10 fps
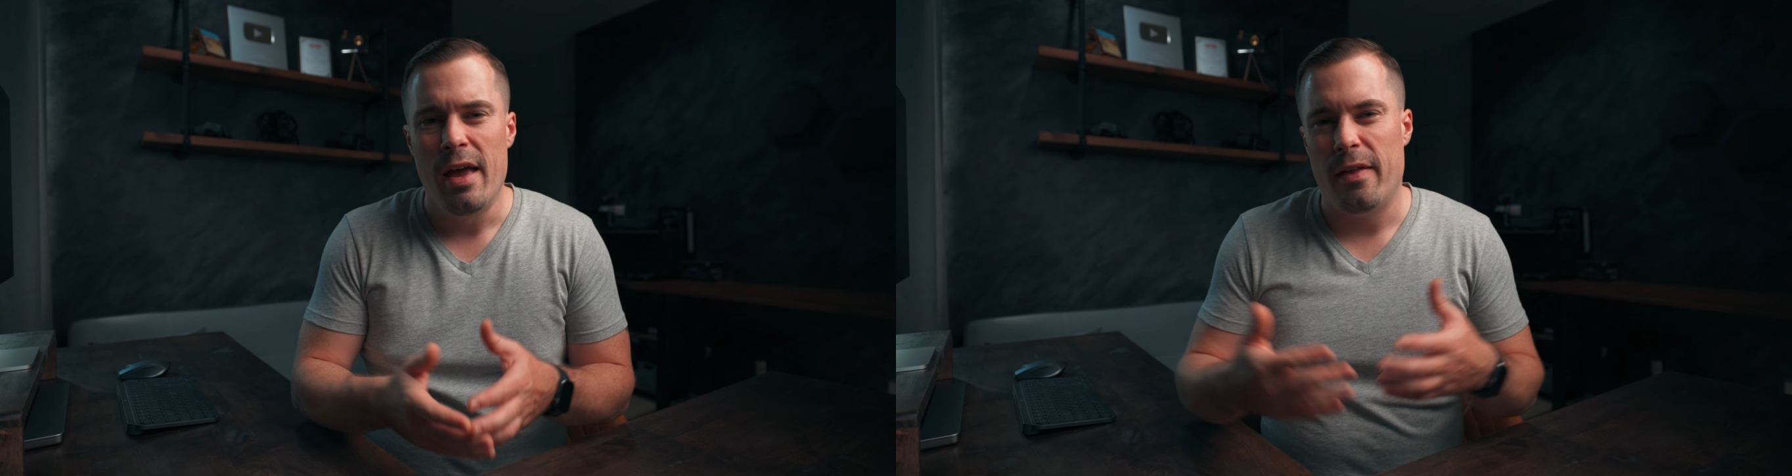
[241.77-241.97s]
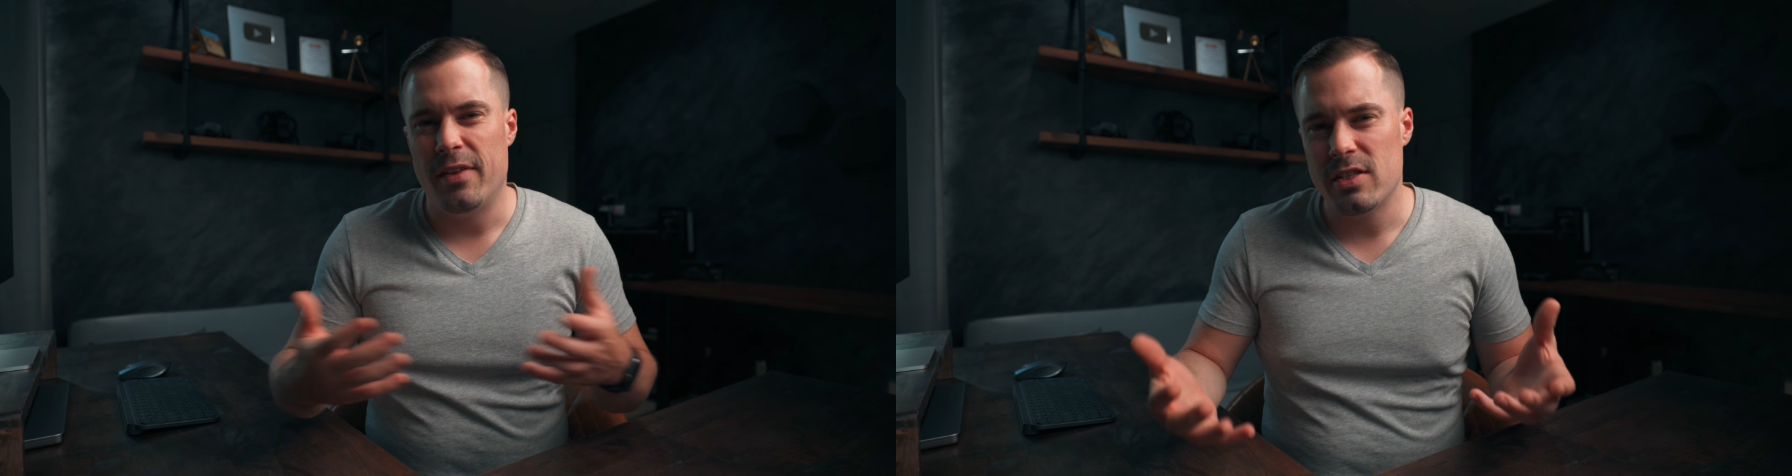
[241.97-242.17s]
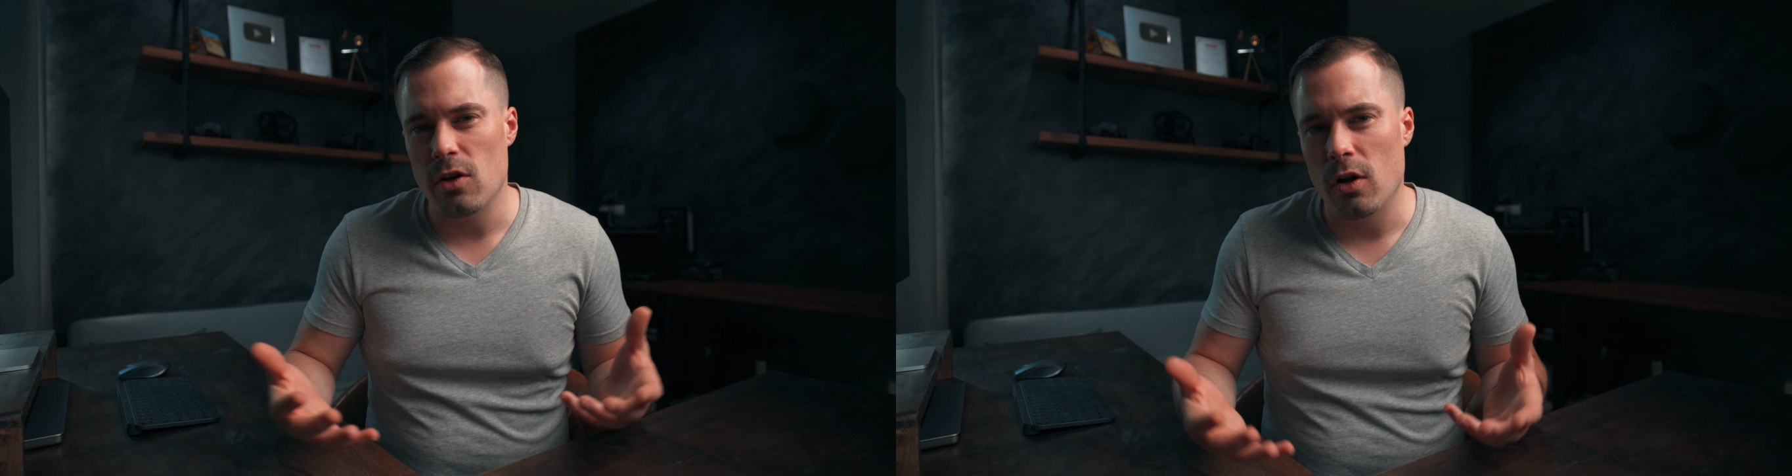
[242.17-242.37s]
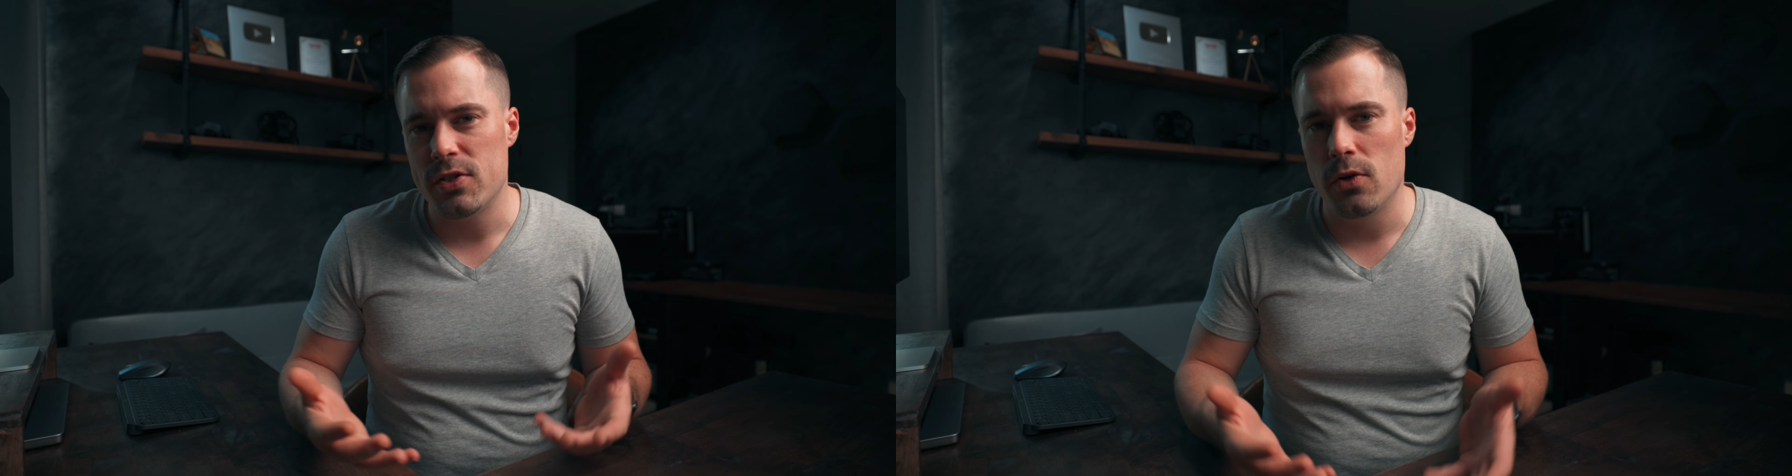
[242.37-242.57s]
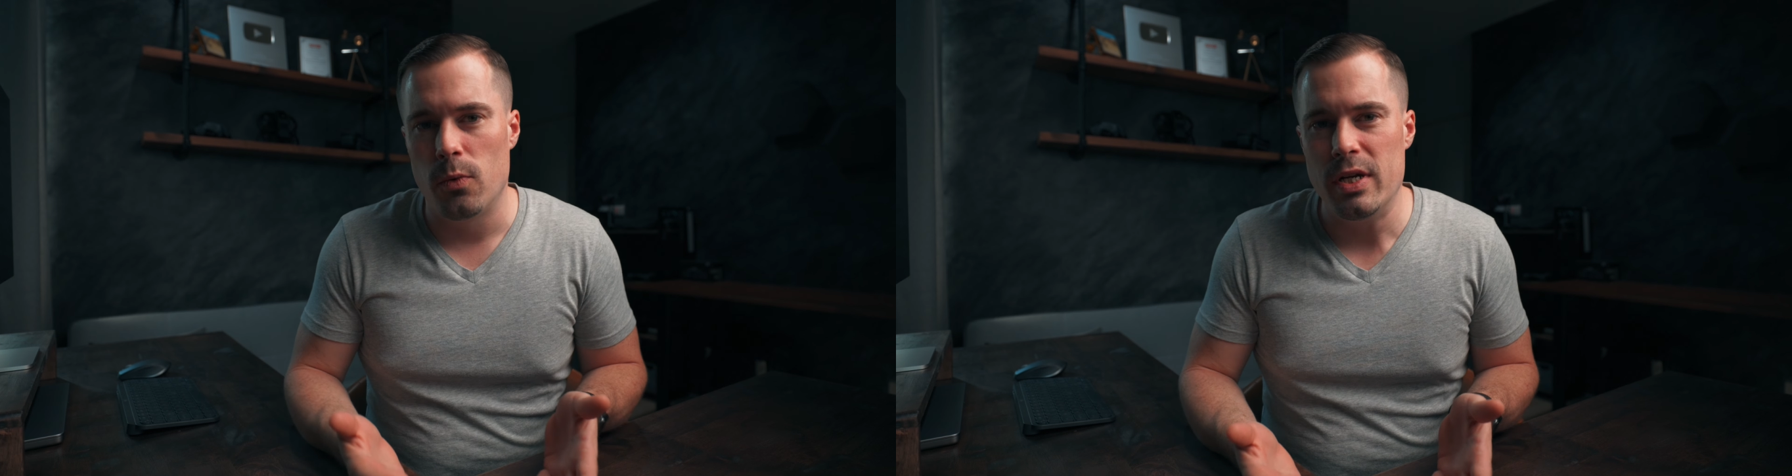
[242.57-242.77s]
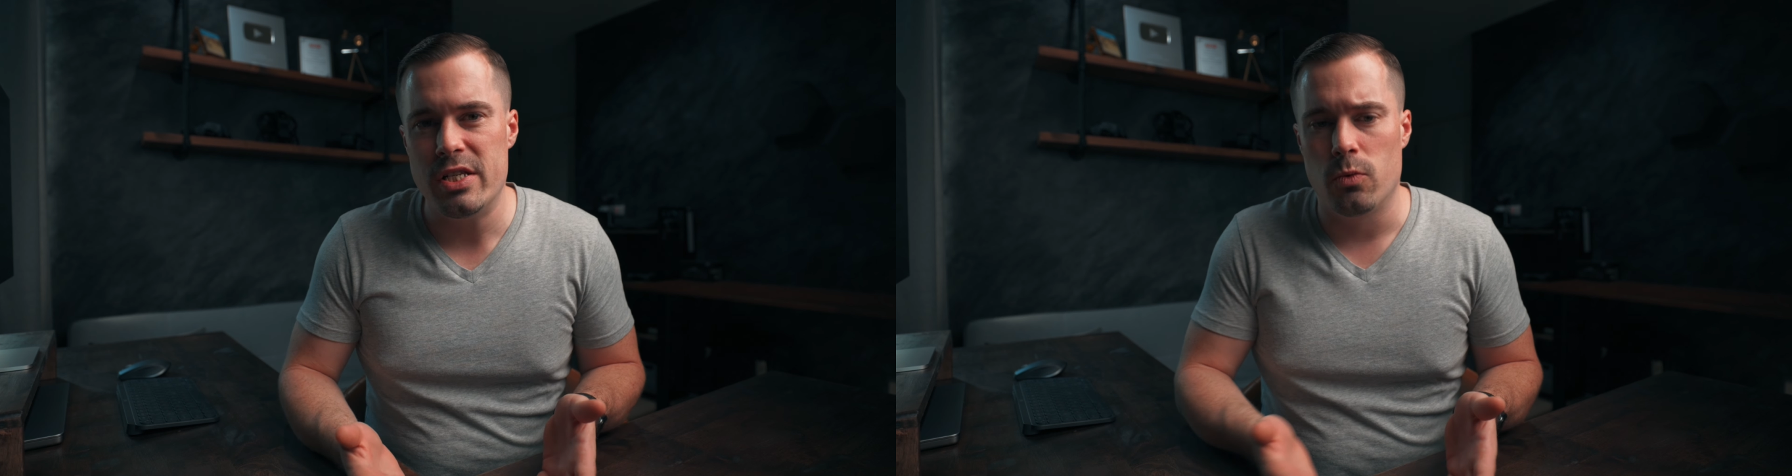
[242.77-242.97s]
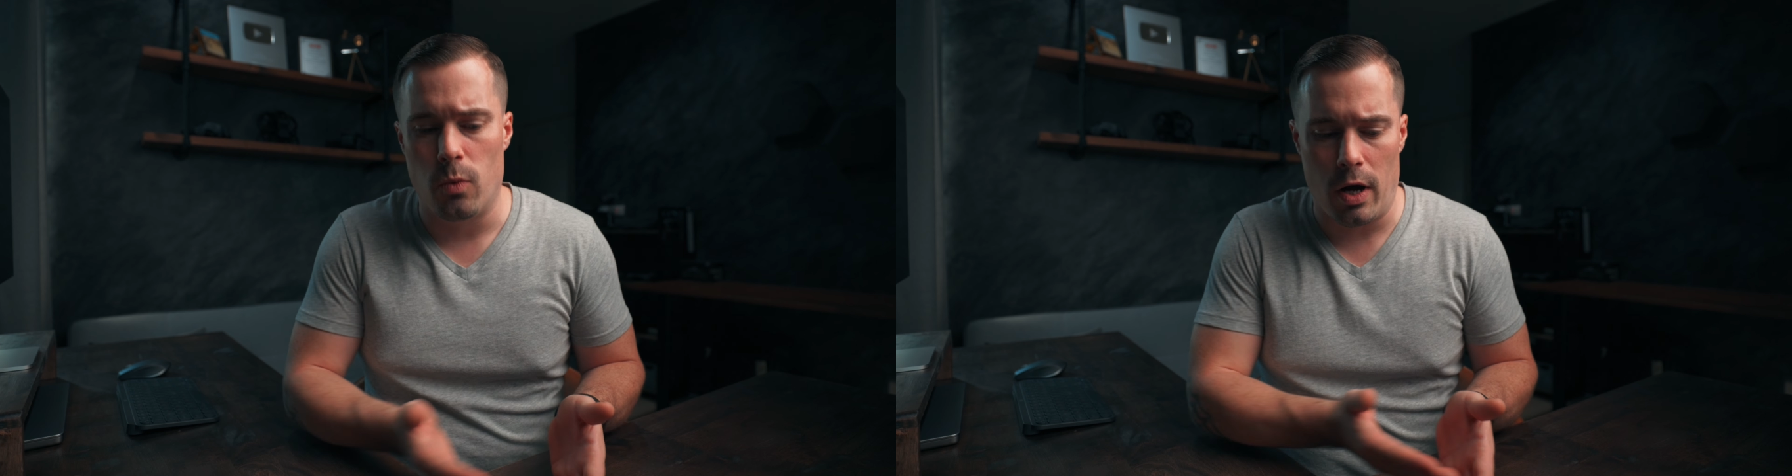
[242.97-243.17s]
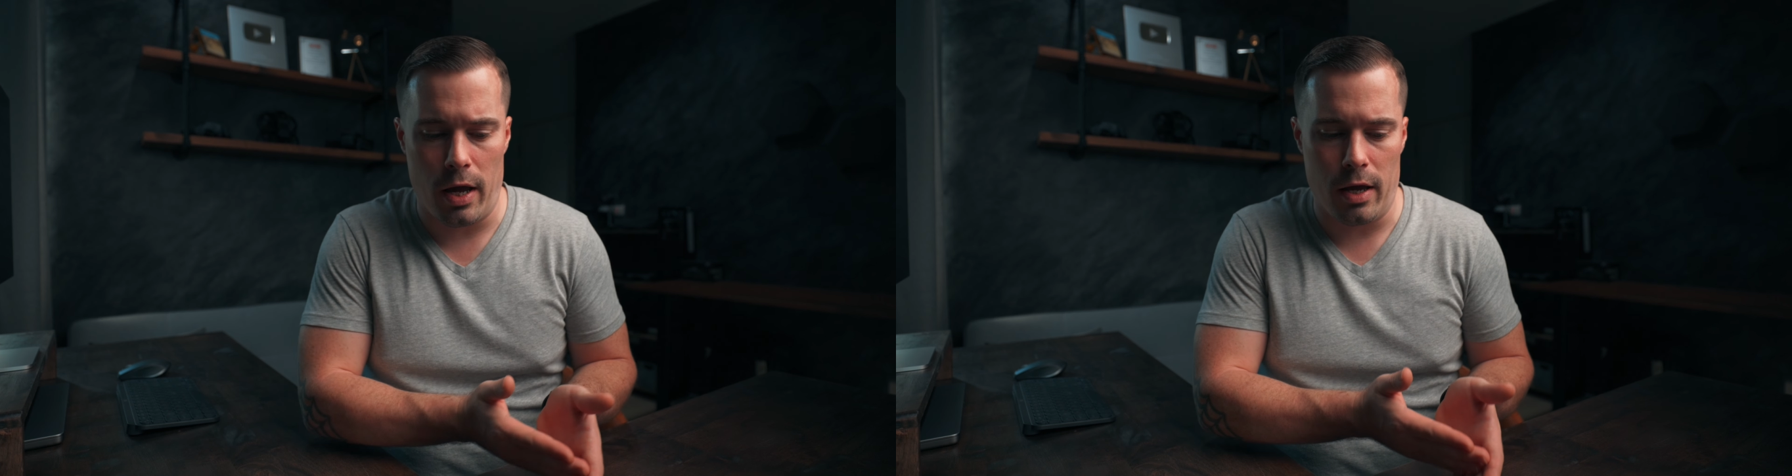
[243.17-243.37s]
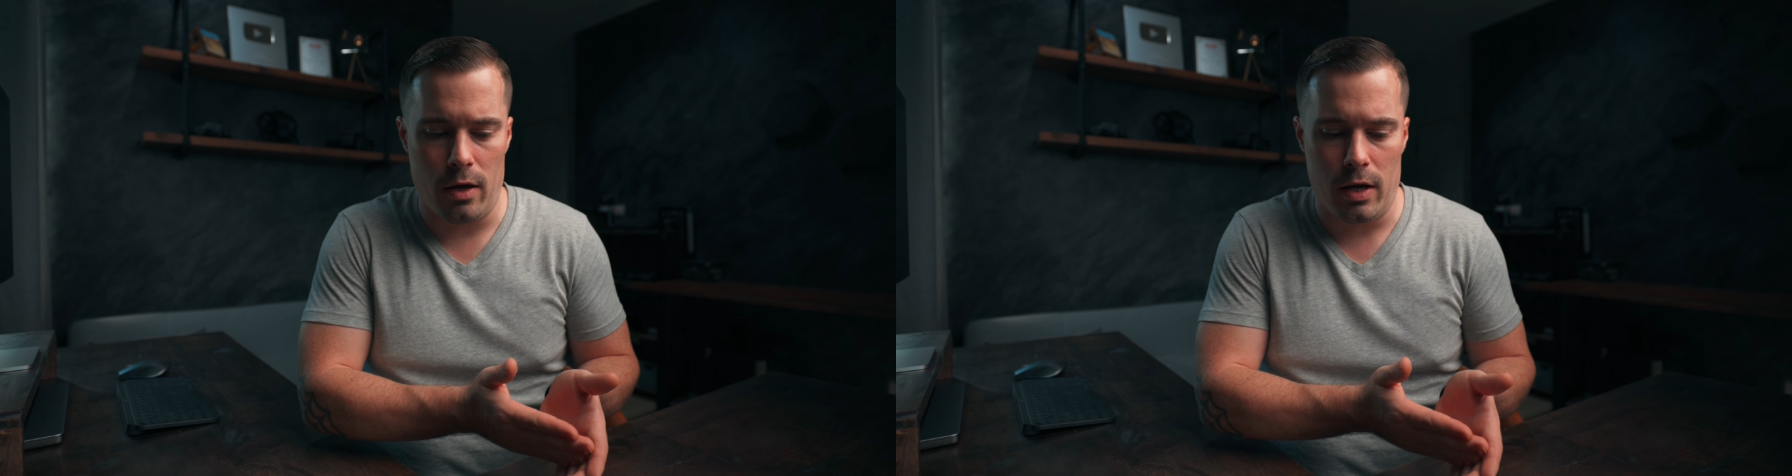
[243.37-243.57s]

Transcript: And that's also the reason why